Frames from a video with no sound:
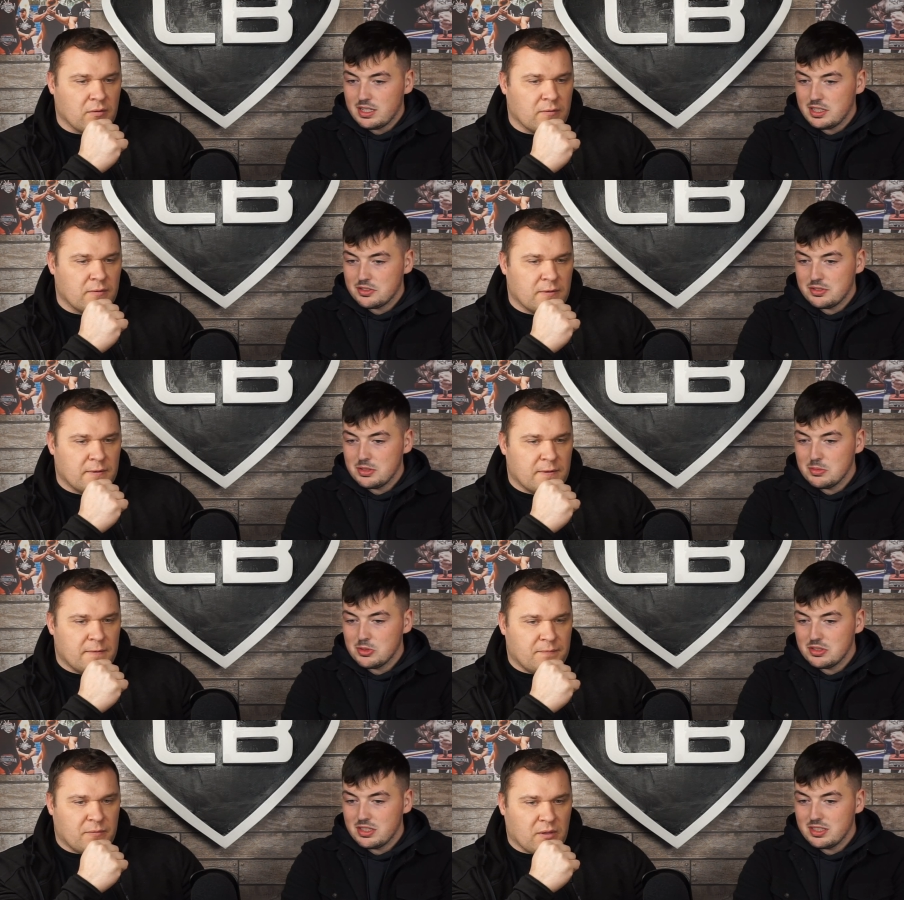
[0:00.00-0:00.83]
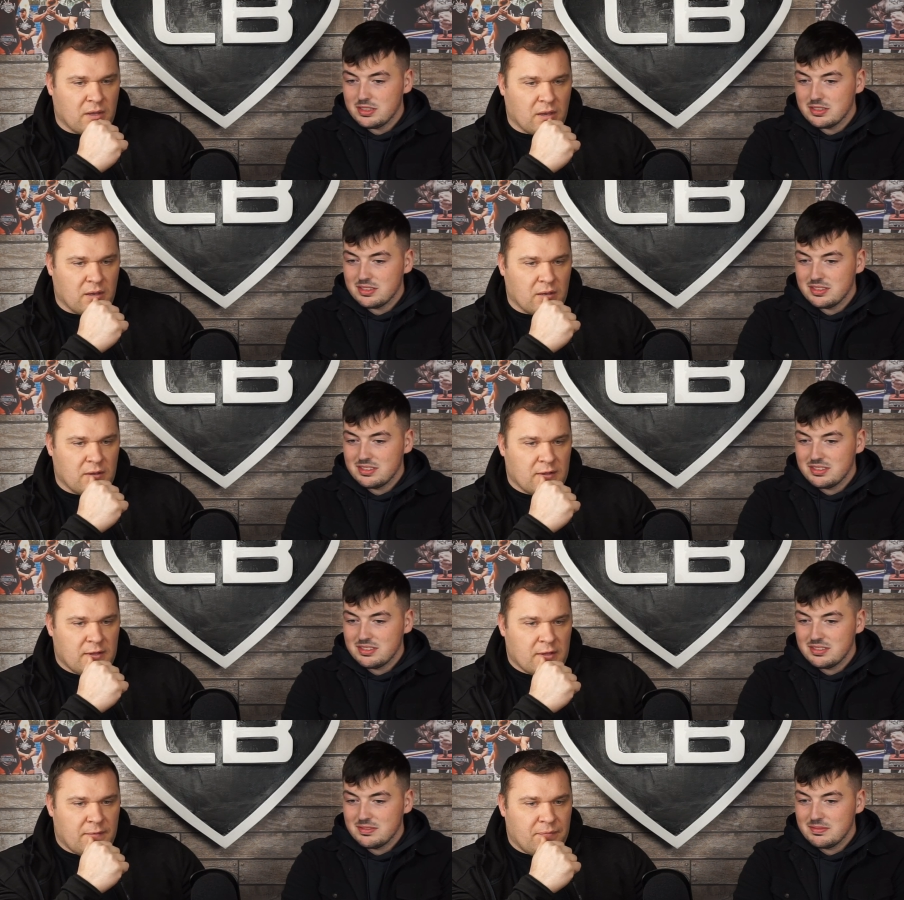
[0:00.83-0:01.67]
Speaker 1: Can't know? ask for any more than that. Yeah.
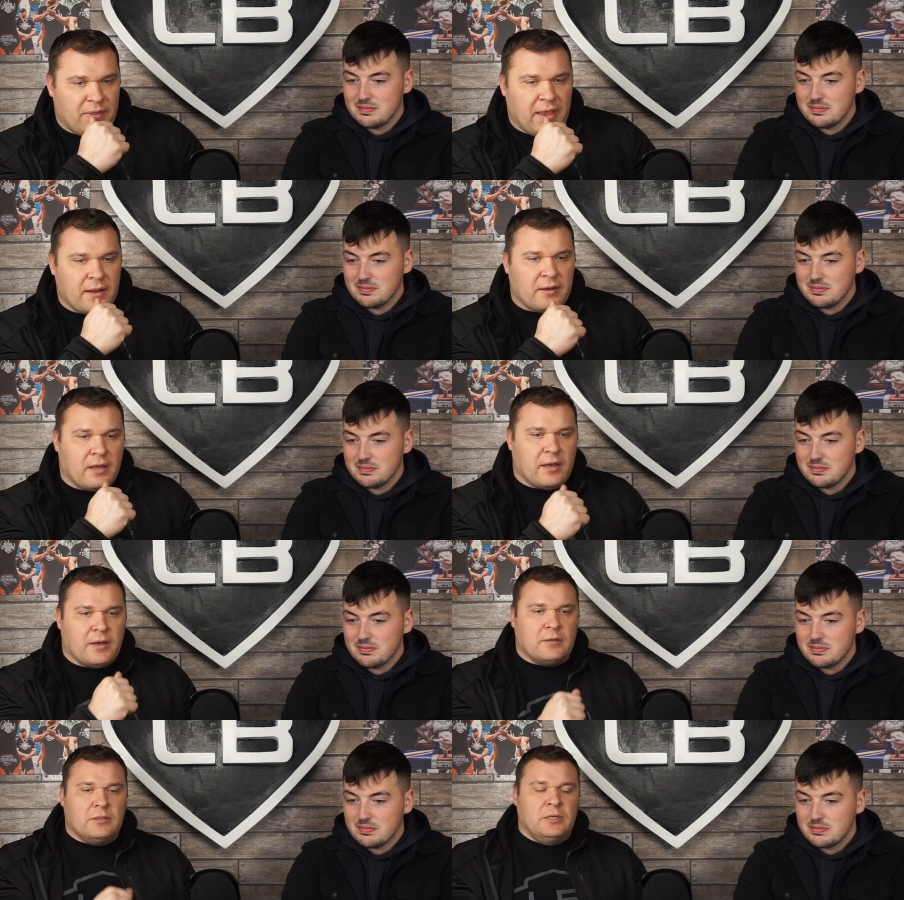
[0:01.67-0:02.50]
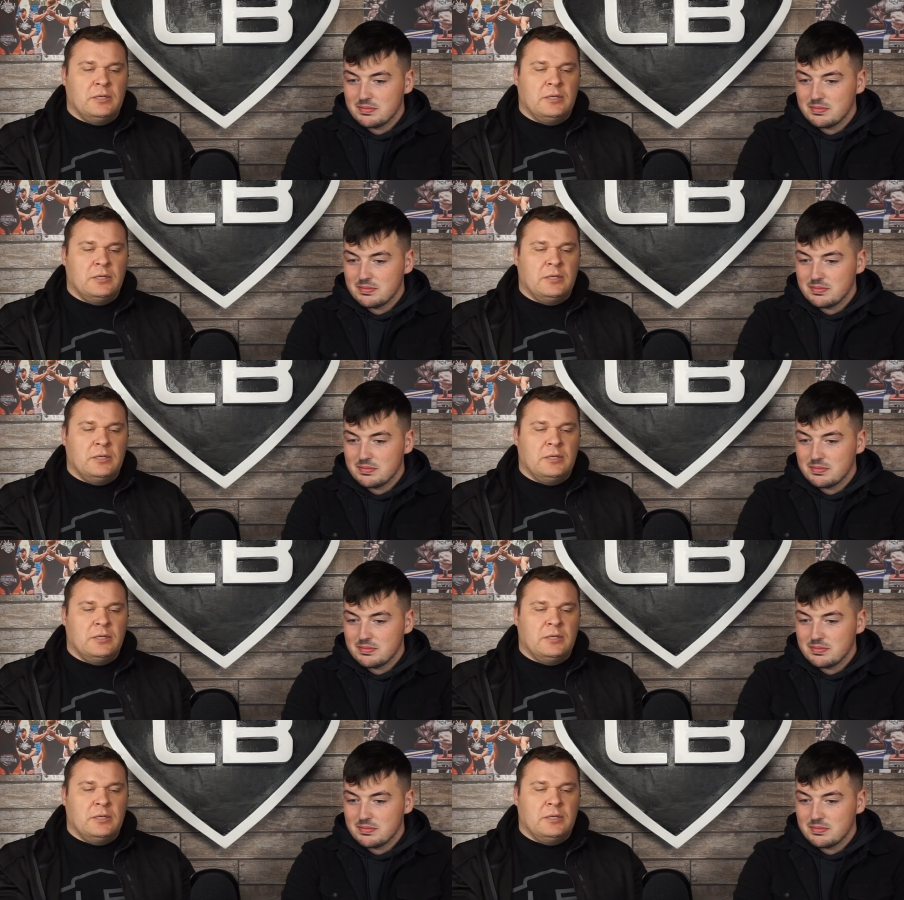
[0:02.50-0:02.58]
Then uh,